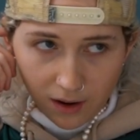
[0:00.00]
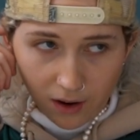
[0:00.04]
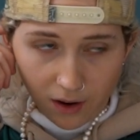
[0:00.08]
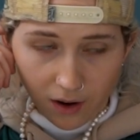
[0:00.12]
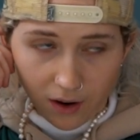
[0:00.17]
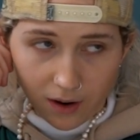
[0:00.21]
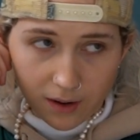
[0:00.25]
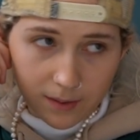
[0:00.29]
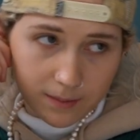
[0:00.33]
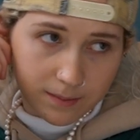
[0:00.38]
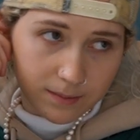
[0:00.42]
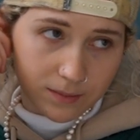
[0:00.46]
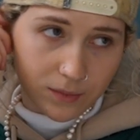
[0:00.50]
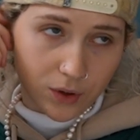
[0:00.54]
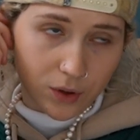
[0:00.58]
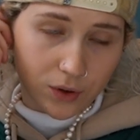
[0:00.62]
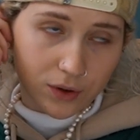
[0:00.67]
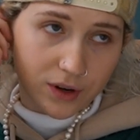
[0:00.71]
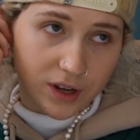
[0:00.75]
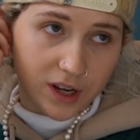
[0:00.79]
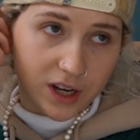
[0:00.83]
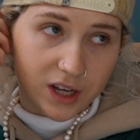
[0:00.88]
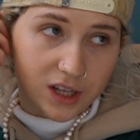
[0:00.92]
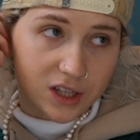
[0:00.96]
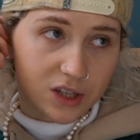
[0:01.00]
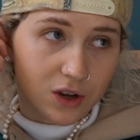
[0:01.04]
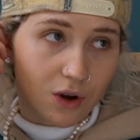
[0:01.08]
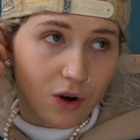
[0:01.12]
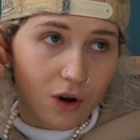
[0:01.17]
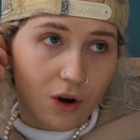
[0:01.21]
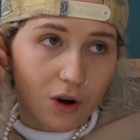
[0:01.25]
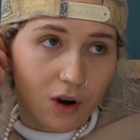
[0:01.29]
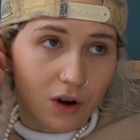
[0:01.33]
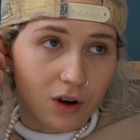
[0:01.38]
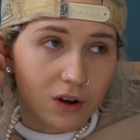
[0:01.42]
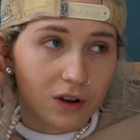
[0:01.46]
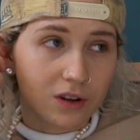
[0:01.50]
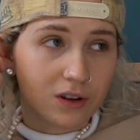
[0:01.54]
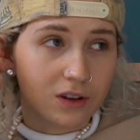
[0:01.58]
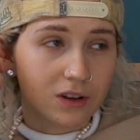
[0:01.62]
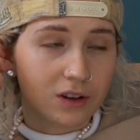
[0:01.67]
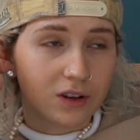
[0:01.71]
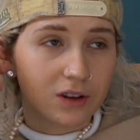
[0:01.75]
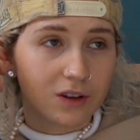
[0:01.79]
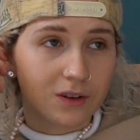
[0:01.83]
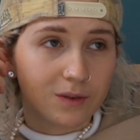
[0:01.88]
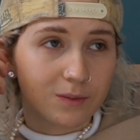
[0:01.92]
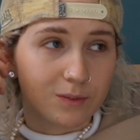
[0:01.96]
on the guitar
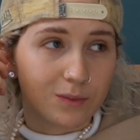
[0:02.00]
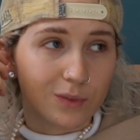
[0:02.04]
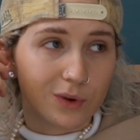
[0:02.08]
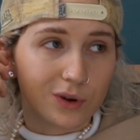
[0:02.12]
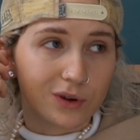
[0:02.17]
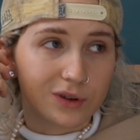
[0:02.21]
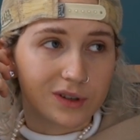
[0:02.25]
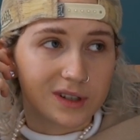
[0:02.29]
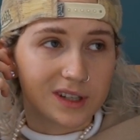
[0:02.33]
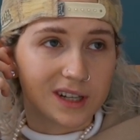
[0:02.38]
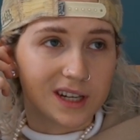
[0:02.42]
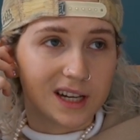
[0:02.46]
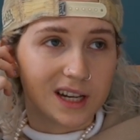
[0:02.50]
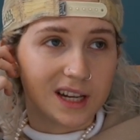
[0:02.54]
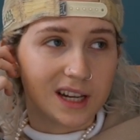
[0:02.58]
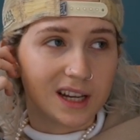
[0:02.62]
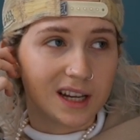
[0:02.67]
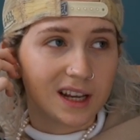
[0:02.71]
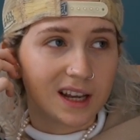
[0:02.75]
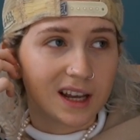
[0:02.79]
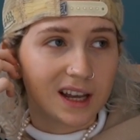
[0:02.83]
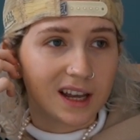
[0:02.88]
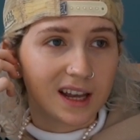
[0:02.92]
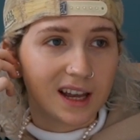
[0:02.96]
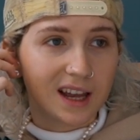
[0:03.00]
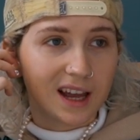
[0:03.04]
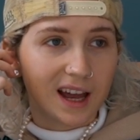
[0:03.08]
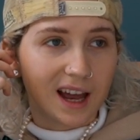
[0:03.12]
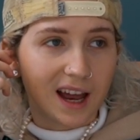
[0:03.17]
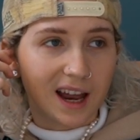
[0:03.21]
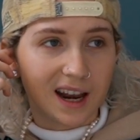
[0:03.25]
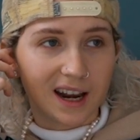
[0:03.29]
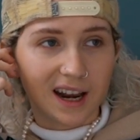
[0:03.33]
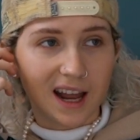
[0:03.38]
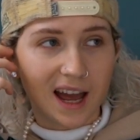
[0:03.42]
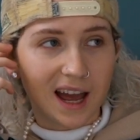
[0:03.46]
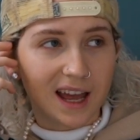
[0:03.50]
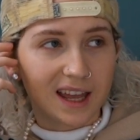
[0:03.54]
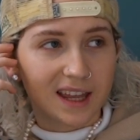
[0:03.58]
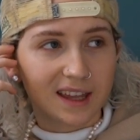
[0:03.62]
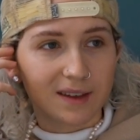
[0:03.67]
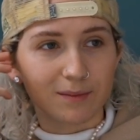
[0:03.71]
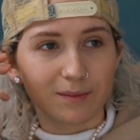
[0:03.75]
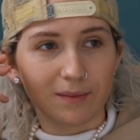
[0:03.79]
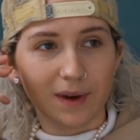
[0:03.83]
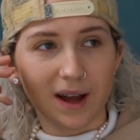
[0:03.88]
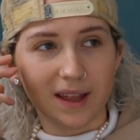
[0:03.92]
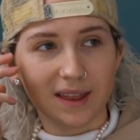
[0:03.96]
mostly. And like
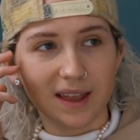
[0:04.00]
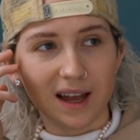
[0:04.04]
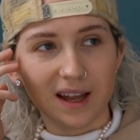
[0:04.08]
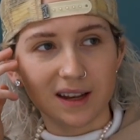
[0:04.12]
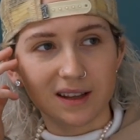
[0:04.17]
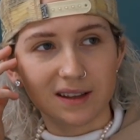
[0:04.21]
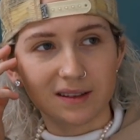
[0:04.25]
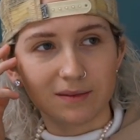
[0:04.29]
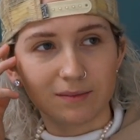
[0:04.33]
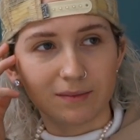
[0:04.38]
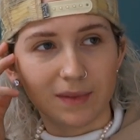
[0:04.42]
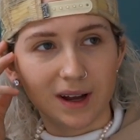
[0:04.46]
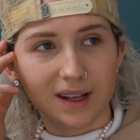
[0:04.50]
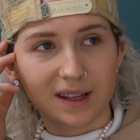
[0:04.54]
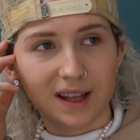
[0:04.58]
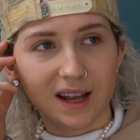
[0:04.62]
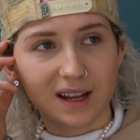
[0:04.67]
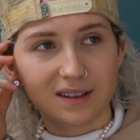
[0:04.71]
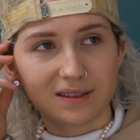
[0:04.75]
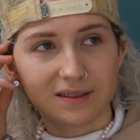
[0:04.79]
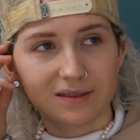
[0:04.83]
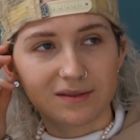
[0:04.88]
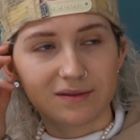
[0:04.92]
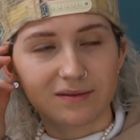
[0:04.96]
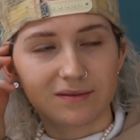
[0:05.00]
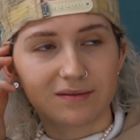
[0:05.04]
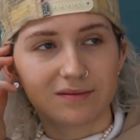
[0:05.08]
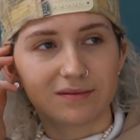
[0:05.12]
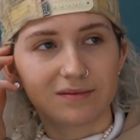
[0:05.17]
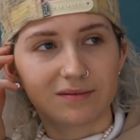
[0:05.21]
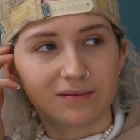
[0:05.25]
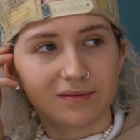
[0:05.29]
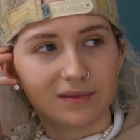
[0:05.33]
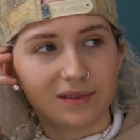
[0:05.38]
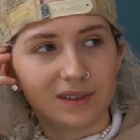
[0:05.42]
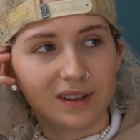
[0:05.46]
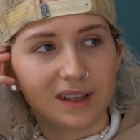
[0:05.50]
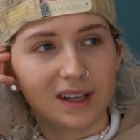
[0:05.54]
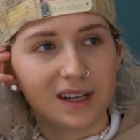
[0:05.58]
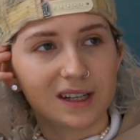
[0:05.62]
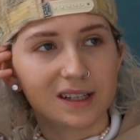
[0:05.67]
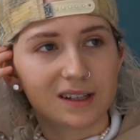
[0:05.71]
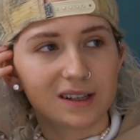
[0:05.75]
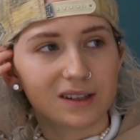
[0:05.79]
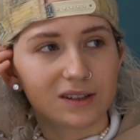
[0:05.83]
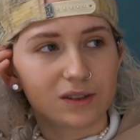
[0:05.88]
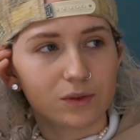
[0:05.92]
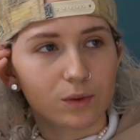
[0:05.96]
my dad
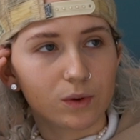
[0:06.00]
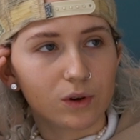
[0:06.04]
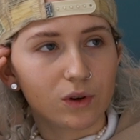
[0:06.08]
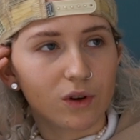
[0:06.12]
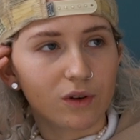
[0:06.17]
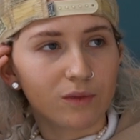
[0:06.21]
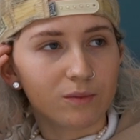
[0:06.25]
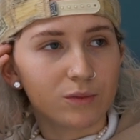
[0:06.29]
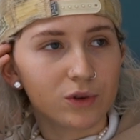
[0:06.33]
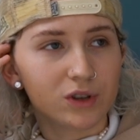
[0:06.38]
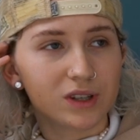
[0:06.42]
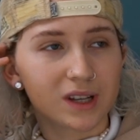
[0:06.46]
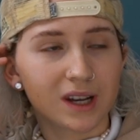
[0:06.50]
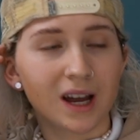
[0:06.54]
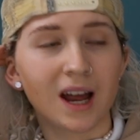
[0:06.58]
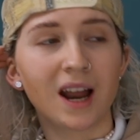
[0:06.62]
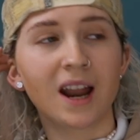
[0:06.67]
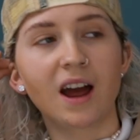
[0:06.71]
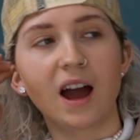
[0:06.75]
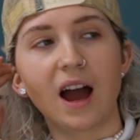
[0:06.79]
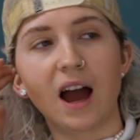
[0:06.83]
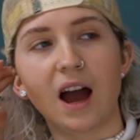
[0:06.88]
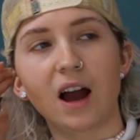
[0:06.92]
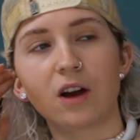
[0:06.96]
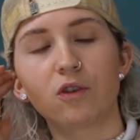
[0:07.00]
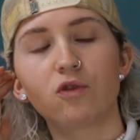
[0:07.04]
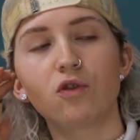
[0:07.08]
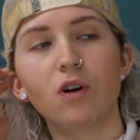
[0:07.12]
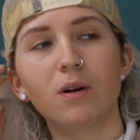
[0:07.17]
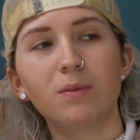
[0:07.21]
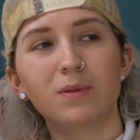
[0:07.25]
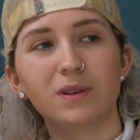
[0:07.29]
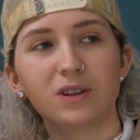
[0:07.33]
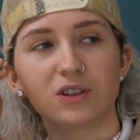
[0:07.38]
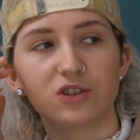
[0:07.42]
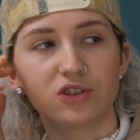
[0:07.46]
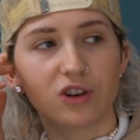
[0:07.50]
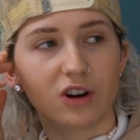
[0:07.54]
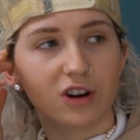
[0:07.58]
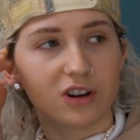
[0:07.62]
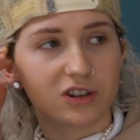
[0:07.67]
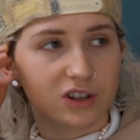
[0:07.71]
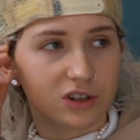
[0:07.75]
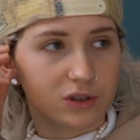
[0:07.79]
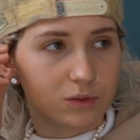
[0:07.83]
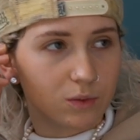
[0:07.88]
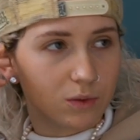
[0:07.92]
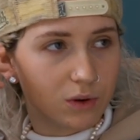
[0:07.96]
listened to a lot of music. And I grew up in
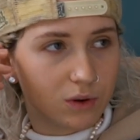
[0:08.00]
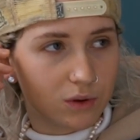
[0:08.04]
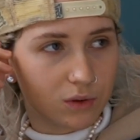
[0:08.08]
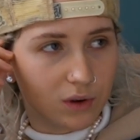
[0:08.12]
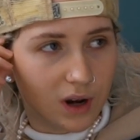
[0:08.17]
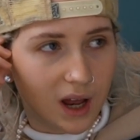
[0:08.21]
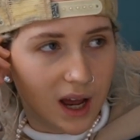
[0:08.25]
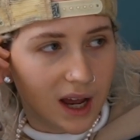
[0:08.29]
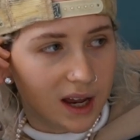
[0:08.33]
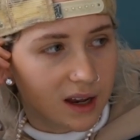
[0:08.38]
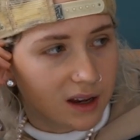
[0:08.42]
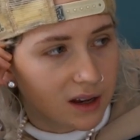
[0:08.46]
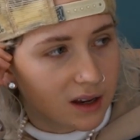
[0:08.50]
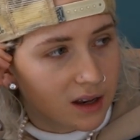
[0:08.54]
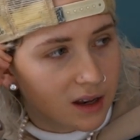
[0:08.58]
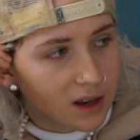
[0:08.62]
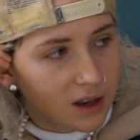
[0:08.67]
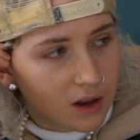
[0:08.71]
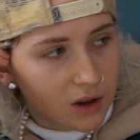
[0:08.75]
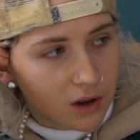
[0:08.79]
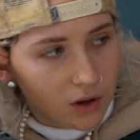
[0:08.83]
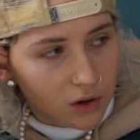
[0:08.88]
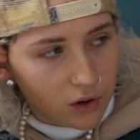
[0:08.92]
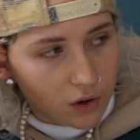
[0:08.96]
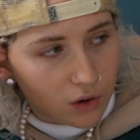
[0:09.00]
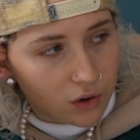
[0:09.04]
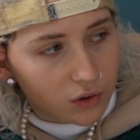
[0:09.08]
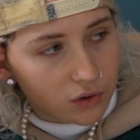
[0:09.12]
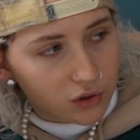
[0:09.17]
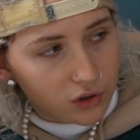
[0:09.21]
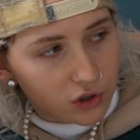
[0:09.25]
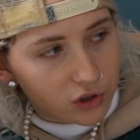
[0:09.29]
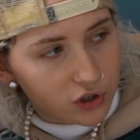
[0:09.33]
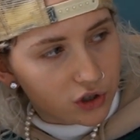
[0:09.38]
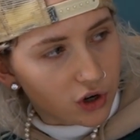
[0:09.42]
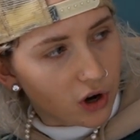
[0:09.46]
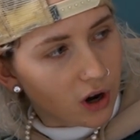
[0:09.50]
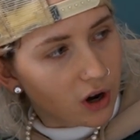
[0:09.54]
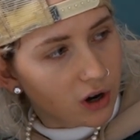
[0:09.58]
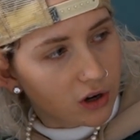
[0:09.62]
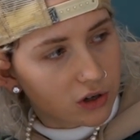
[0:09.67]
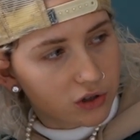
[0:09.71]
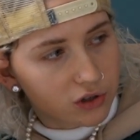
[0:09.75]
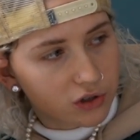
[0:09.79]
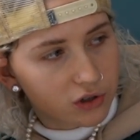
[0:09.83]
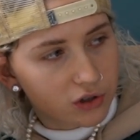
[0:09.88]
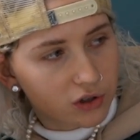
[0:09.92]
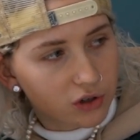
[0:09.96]
church as well, like going to
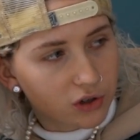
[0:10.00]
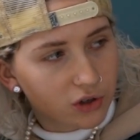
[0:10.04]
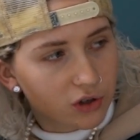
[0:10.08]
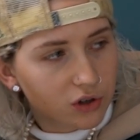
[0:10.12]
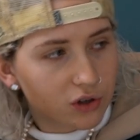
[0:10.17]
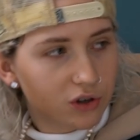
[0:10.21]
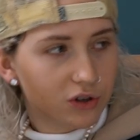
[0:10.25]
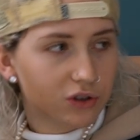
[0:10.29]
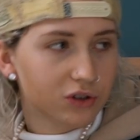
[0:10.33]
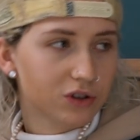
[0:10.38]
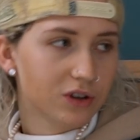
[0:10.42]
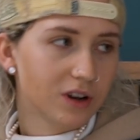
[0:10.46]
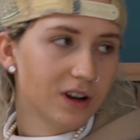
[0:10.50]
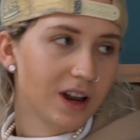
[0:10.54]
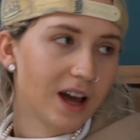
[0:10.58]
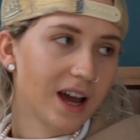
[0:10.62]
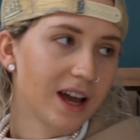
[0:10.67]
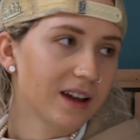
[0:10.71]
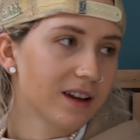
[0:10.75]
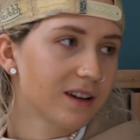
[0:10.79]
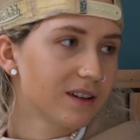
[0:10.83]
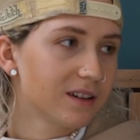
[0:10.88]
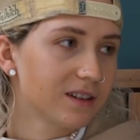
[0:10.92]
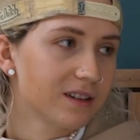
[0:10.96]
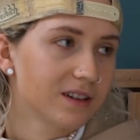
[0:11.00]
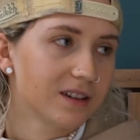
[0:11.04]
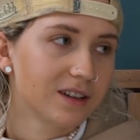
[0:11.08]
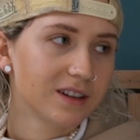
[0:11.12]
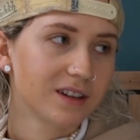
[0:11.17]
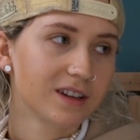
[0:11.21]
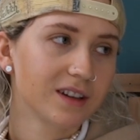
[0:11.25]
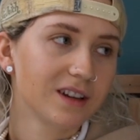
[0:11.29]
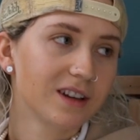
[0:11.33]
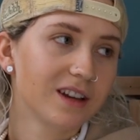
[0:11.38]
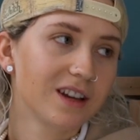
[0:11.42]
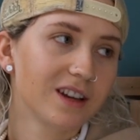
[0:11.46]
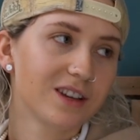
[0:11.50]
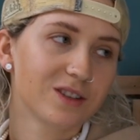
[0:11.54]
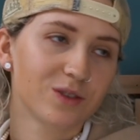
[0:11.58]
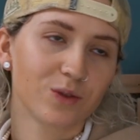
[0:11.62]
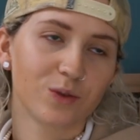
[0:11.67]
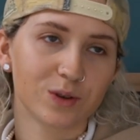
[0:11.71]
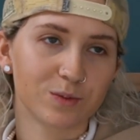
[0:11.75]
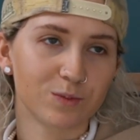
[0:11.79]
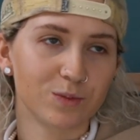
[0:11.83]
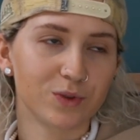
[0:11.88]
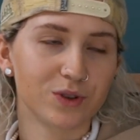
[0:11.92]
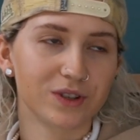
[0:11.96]
church. So like, it's
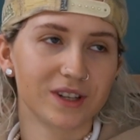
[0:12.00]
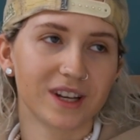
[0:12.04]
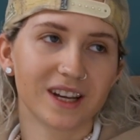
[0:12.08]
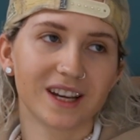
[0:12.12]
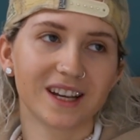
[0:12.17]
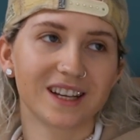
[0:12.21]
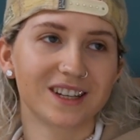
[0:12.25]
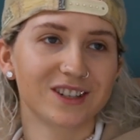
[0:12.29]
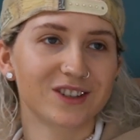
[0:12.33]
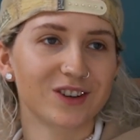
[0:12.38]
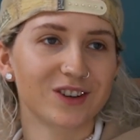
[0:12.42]
always music in